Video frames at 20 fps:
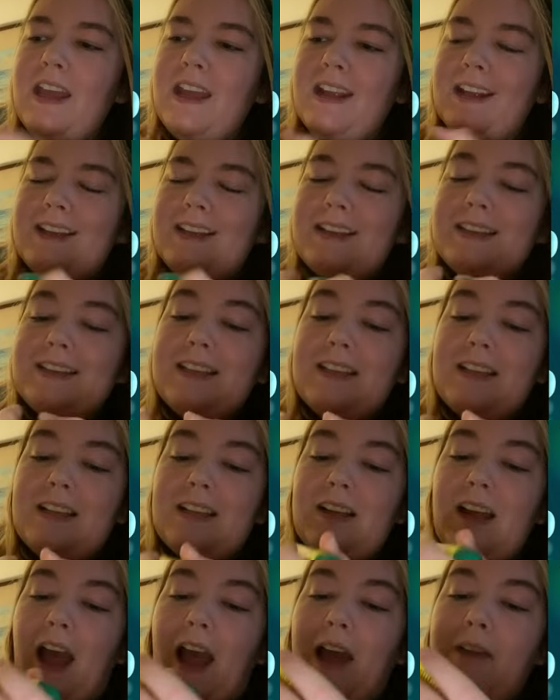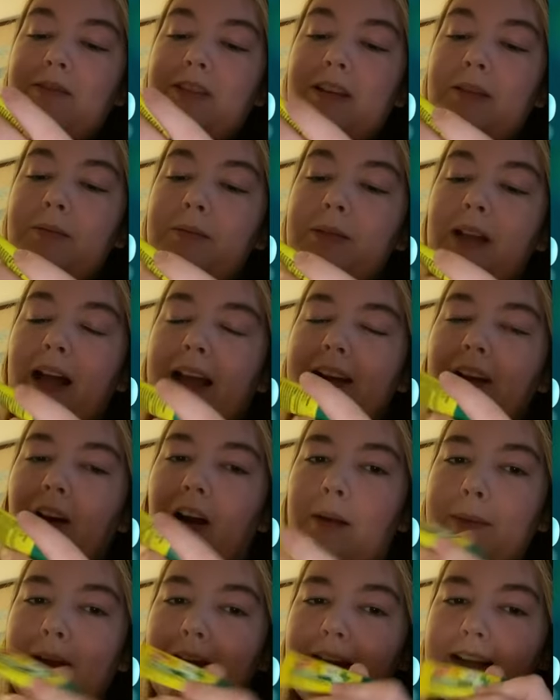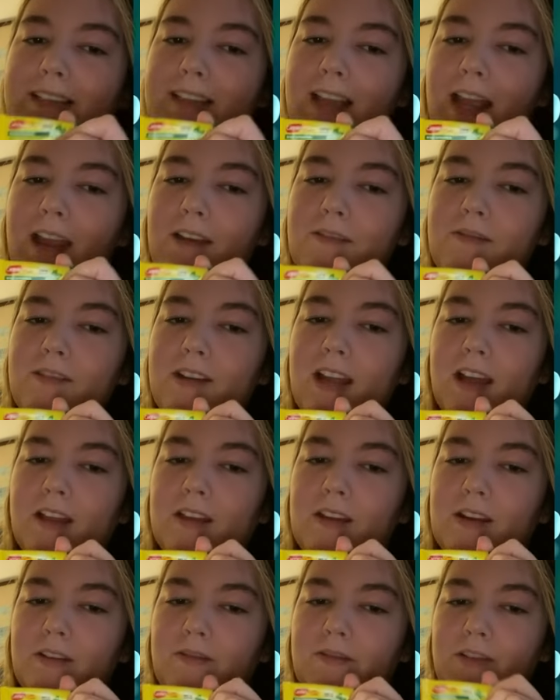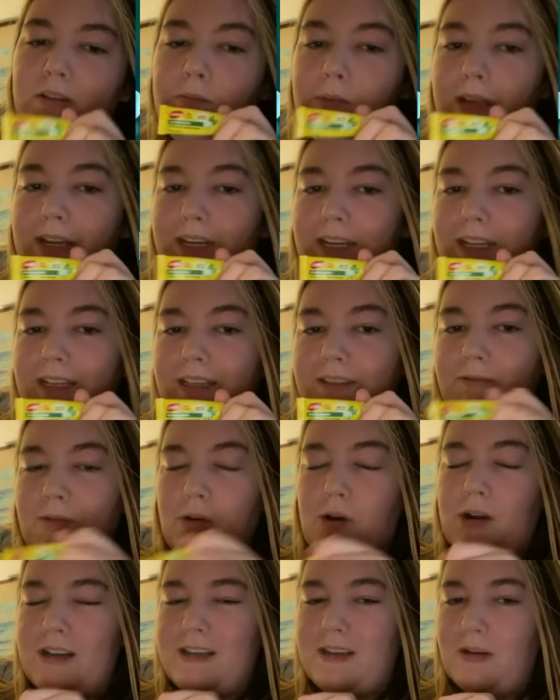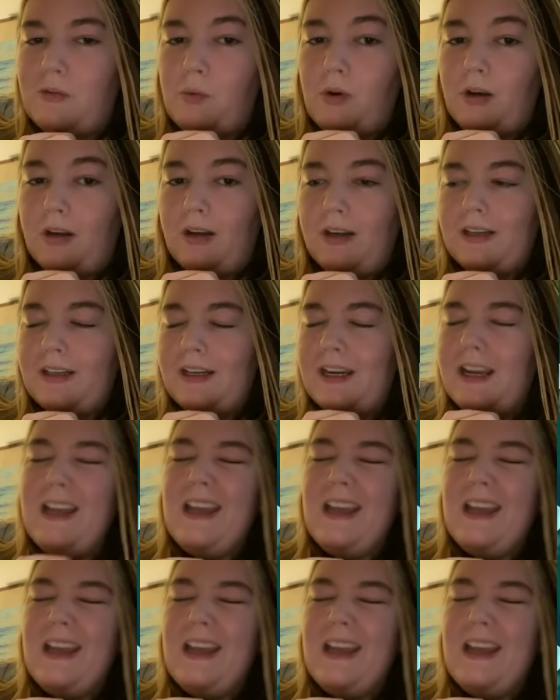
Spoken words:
because I have to apply Carmex every other few minutes for it to work,